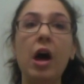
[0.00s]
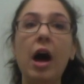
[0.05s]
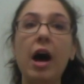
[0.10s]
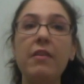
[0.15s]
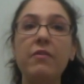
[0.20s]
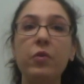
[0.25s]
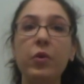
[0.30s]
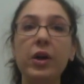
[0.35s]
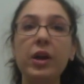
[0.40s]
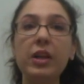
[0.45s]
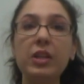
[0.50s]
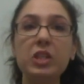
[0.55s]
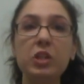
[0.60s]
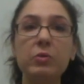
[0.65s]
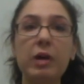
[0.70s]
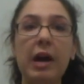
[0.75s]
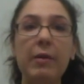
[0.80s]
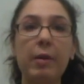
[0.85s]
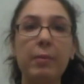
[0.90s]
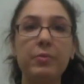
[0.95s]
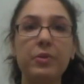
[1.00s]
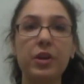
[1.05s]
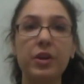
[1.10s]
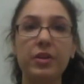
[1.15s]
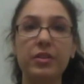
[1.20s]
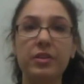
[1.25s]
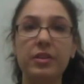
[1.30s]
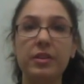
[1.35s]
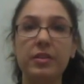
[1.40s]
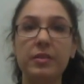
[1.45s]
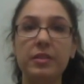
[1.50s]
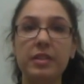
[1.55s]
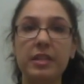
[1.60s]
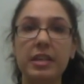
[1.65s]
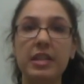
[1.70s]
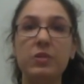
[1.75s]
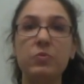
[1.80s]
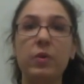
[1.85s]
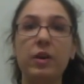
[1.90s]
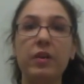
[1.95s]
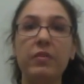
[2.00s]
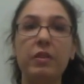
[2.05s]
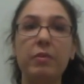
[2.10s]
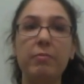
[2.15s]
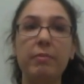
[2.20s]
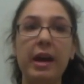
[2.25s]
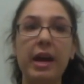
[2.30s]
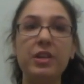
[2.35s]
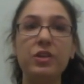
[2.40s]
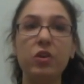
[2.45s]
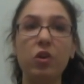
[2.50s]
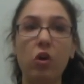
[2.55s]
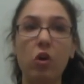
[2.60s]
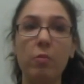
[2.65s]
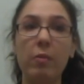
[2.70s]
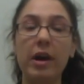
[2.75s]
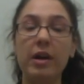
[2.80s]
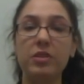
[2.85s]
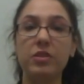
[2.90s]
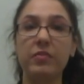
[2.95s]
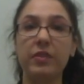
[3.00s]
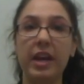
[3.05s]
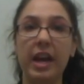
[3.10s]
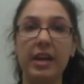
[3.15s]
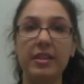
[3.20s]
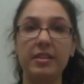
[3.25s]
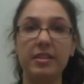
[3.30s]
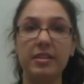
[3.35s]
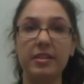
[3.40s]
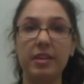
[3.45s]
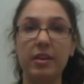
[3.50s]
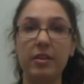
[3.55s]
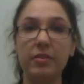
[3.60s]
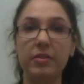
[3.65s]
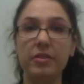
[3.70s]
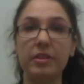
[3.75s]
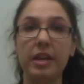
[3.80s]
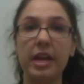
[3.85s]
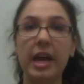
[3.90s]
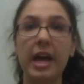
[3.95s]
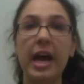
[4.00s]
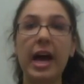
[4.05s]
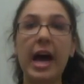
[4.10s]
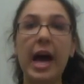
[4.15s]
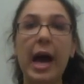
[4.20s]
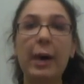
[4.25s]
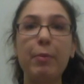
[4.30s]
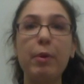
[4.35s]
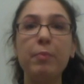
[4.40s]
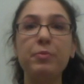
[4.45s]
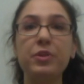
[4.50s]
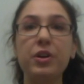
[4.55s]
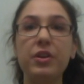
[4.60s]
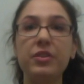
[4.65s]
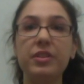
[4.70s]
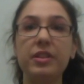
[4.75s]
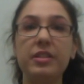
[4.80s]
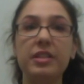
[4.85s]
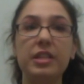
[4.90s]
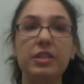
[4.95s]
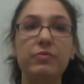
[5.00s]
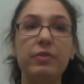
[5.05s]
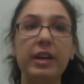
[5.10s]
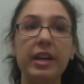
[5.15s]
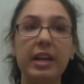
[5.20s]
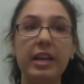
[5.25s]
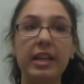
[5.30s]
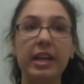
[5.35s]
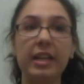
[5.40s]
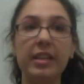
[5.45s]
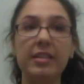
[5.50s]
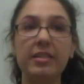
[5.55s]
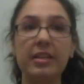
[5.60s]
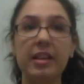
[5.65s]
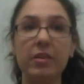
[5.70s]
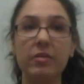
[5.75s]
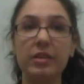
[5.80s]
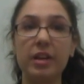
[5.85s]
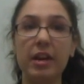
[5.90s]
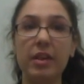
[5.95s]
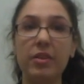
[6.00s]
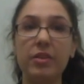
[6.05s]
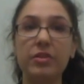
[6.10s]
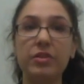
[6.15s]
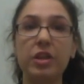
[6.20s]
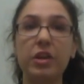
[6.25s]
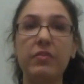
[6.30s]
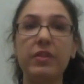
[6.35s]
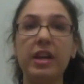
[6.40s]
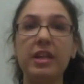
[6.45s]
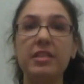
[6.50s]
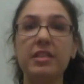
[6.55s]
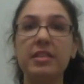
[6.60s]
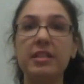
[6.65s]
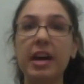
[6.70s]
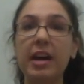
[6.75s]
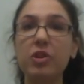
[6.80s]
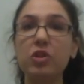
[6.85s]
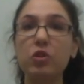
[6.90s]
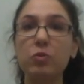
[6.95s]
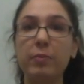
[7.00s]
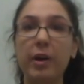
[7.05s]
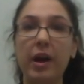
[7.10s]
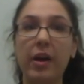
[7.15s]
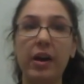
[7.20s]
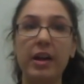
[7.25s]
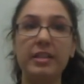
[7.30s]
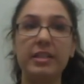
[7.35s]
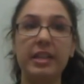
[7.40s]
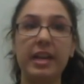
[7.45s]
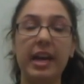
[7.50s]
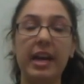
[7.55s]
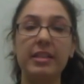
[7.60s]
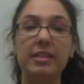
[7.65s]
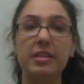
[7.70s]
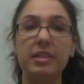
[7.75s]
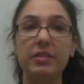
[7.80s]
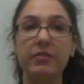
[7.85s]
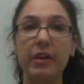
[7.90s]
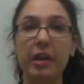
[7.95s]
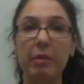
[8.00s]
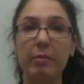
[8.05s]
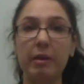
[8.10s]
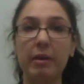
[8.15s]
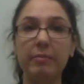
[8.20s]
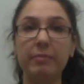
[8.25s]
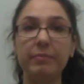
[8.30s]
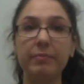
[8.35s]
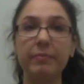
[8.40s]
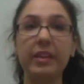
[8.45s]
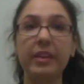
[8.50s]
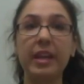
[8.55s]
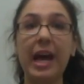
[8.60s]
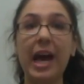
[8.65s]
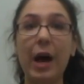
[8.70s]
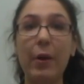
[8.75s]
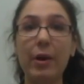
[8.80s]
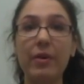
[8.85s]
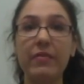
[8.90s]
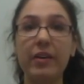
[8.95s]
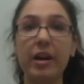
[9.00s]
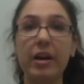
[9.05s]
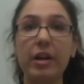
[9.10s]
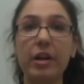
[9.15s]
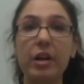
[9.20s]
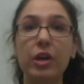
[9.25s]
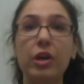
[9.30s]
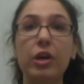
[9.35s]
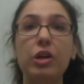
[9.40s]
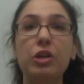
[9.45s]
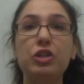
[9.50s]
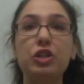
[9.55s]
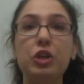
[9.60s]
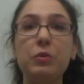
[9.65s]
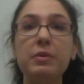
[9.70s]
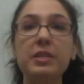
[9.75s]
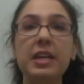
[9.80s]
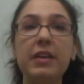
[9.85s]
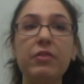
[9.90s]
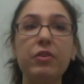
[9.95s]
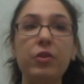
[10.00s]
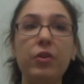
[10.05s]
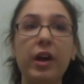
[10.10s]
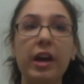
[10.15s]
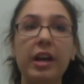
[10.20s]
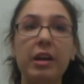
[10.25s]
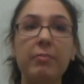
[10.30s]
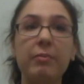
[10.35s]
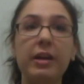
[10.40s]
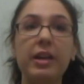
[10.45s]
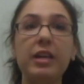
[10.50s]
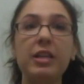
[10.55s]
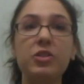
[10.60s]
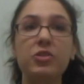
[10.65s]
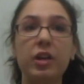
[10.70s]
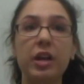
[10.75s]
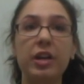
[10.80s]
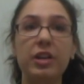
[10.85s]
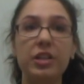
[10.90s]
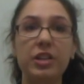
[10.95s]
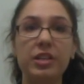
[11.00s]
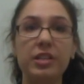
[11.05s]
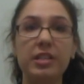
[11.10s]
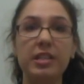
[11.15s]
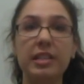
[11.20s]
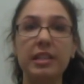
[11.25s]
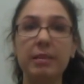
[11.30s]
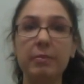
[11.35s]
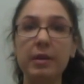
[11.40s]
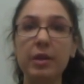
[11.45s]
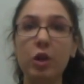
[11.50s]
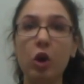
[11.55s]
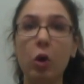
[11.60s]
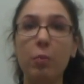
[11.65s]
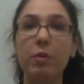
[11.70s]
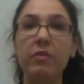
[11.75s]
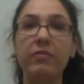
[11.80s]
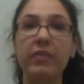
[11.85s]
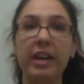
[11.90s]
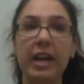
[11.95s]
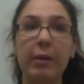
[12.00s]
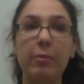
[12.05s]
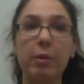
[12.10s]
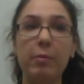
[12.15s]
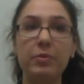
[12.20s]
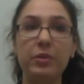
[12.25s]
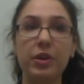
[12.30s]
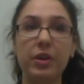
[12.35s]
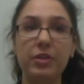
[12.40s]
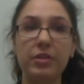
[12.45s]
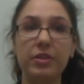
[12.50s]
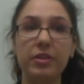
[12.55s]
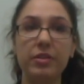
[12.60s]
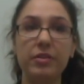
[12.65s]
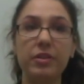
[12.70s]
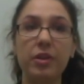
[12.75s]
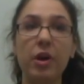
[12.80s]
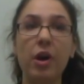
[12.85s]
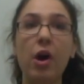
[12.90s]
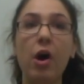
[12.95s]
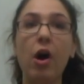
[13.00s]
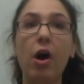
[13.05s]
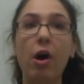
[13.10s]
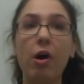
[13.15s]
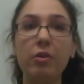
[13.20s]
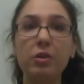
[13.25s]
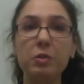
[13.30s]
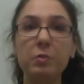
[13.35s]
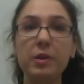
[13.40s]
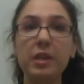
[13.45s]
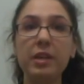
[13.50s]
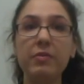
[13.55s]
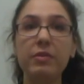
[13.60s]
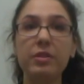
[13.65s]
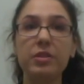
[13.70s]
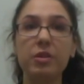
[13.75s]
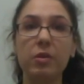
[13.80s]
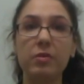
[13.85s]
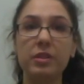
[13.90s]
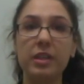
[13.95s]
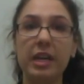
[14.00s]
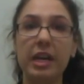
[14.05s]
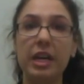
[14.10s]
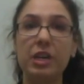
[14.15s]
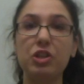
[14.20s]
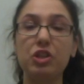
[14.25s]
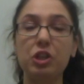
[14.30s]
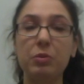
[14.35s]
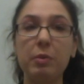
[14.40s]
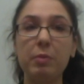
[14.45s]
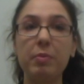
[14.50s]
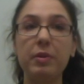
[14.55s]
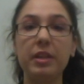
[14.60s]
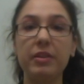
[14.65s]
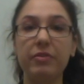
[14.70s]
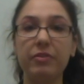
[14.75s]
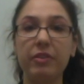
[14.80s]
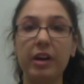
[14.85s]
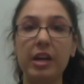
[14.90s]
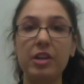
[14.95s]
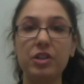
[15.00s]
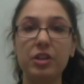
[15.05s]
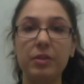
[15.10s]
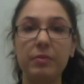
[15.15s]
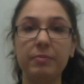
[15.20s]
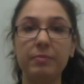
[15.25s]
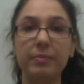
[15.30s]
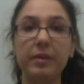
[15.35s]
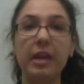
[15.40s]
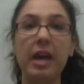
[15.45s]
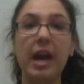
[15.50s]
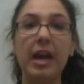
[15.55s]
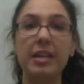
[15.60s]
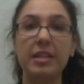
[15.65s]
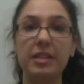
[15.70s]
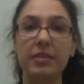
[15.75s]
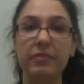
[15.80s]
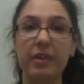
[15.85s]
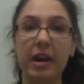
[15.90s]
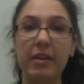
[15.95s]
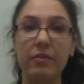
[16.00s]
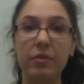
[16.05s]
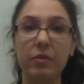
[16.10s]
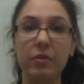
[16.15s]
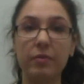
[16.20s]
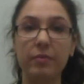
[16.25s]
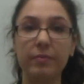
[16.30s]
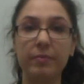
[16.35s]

Avoidance of apoptosis is one of the major hallmarks of cancer cells. Apoptosis is regulated cell death, serving as a natural barrier to cancer development. However, tumours have created many strategies to limit or prevent apoptosis, ultimately resulting in tumour proliferation and survival.